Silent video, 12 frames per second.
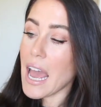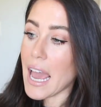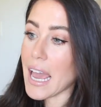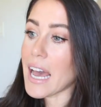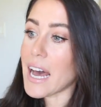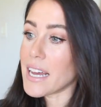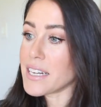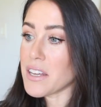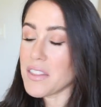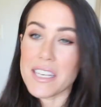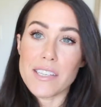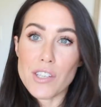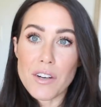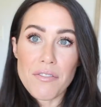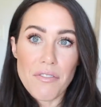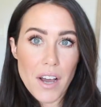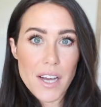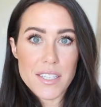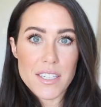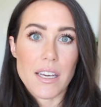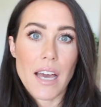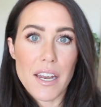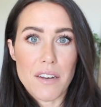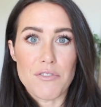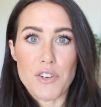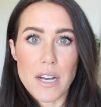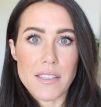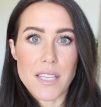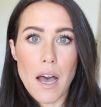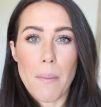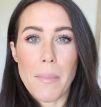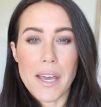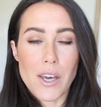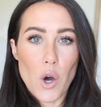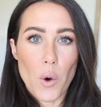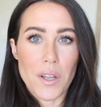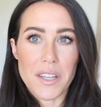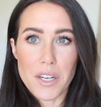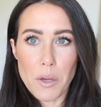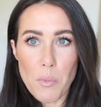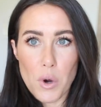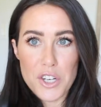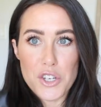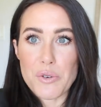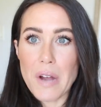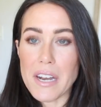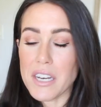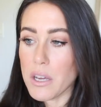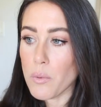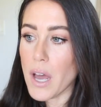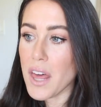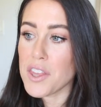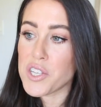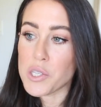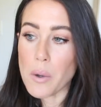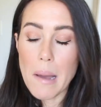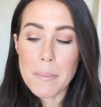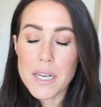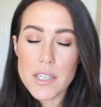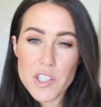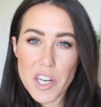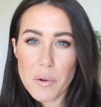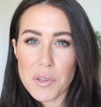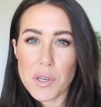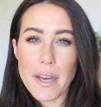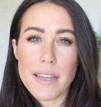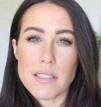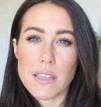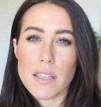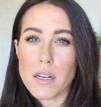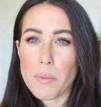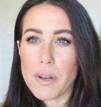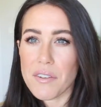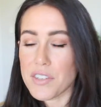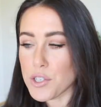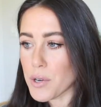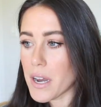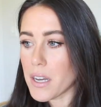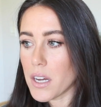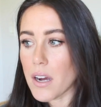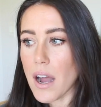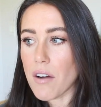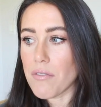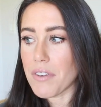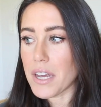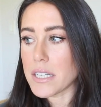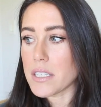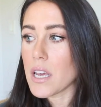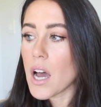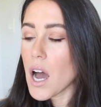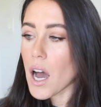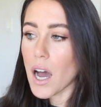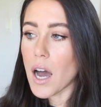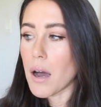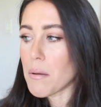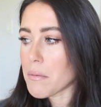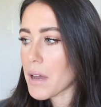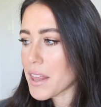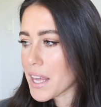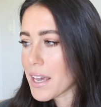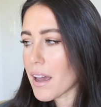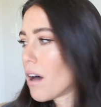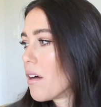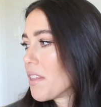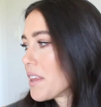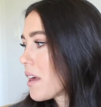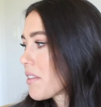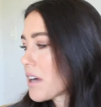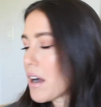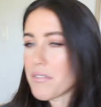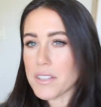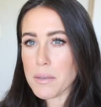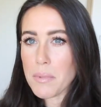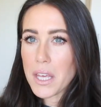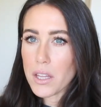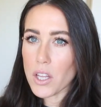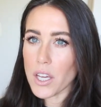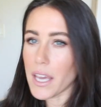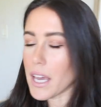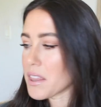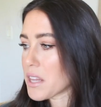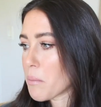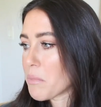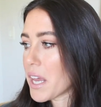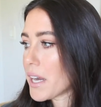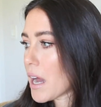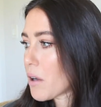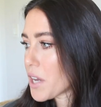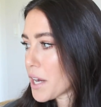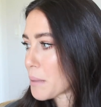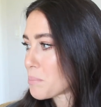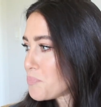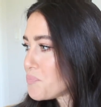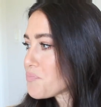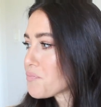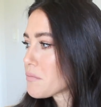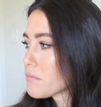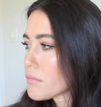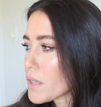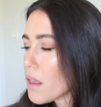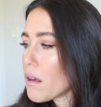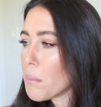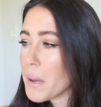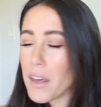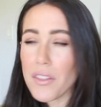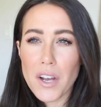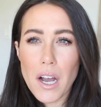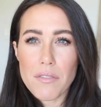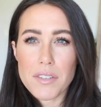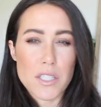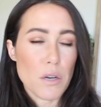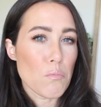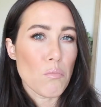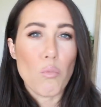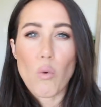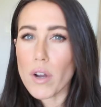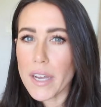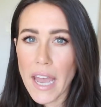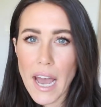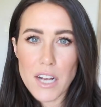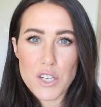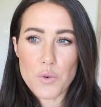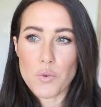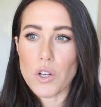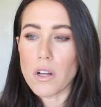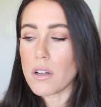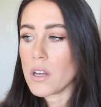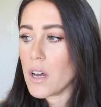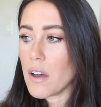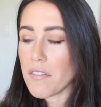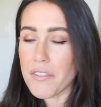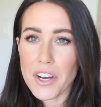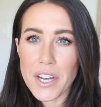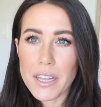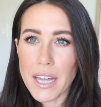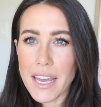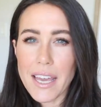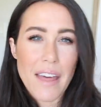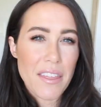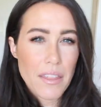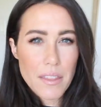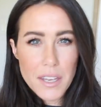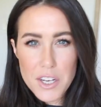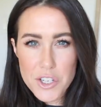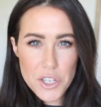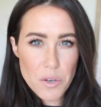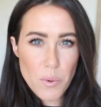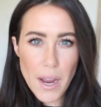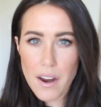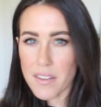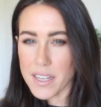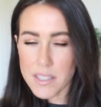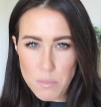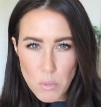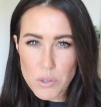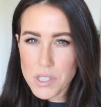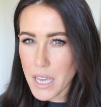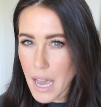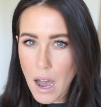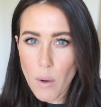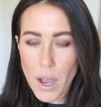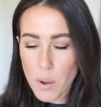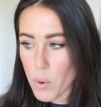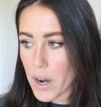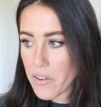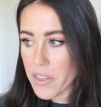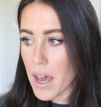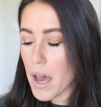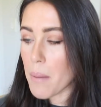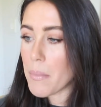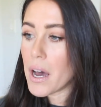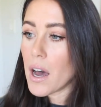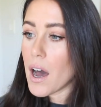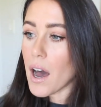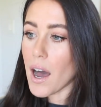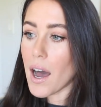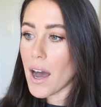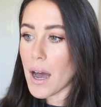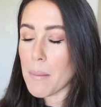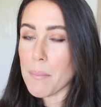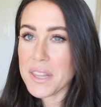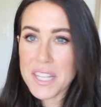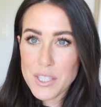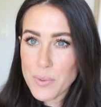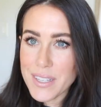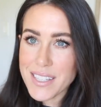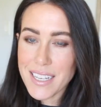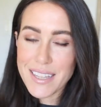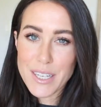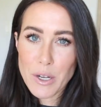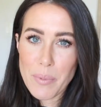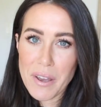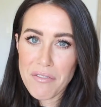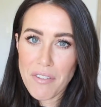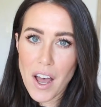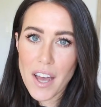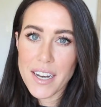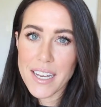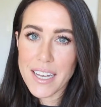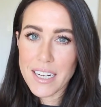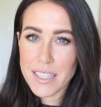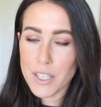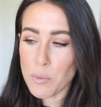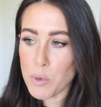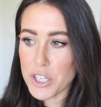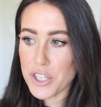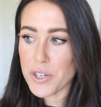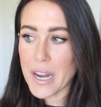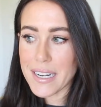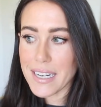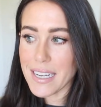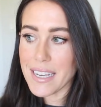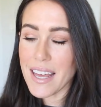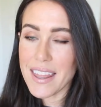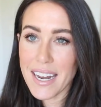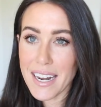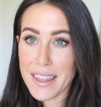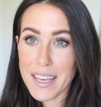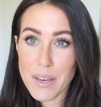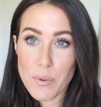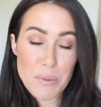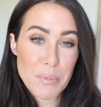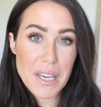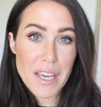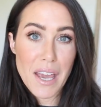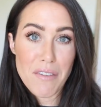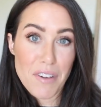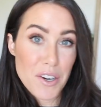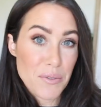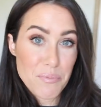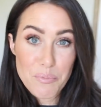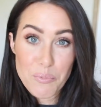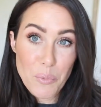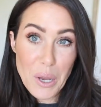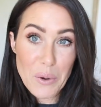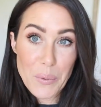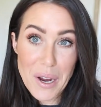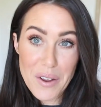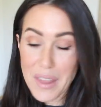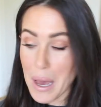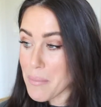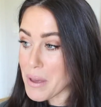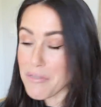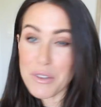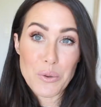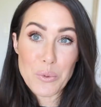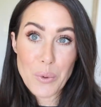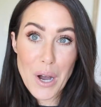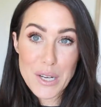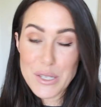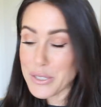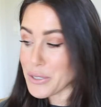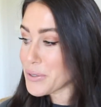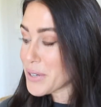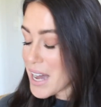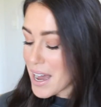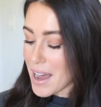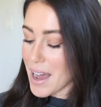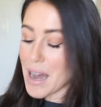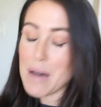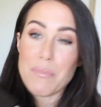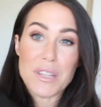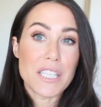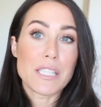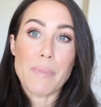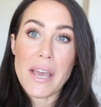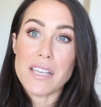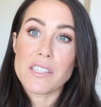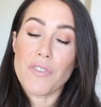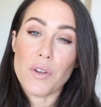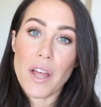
And these are fun to kind of dress up and go a little more trendy with. So I'm gonna share with you guys a little bit of a trendier outfit. Um, I think all the other outfits, I'm like looking at them laid out here all my other outfits are more casual, very like athleisure wear. That's mostly how I wear them. Um, but this one's a little bit fun and a little more trendy that I think would be a fun way to wear them if you'd want to. Um, but the Spanx faux